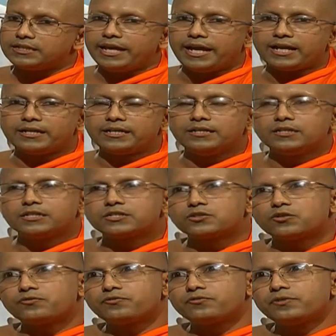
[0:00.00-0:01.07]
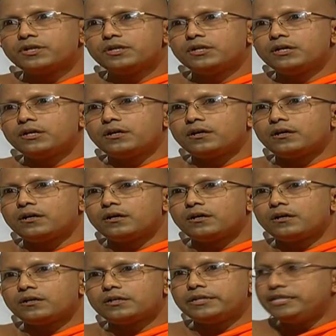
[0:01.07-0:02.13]
the aggregates of
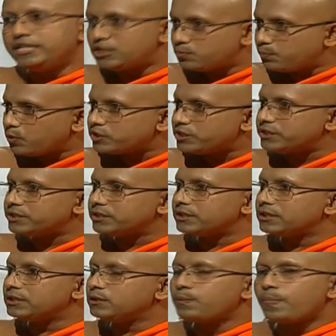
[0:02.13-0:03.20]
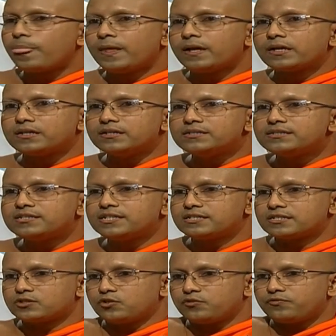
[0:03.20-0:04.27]
disposition,
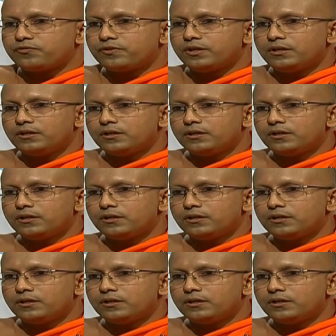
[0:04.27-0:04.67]
consists of